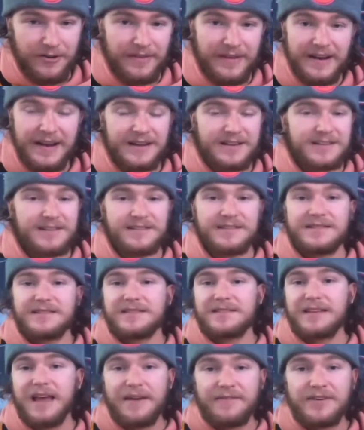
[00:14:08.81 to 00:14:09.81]
In the next
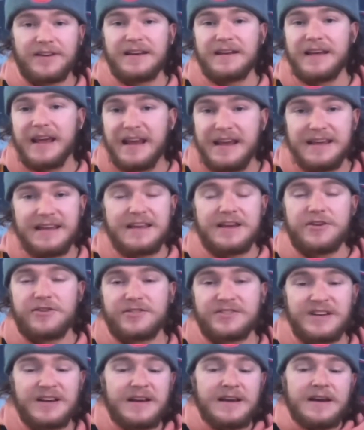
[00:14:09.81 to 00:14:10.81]
seven, eight
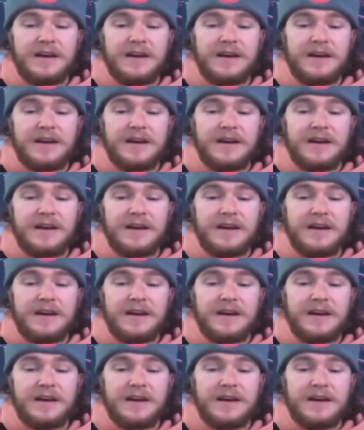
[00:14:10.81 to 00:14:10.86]
years,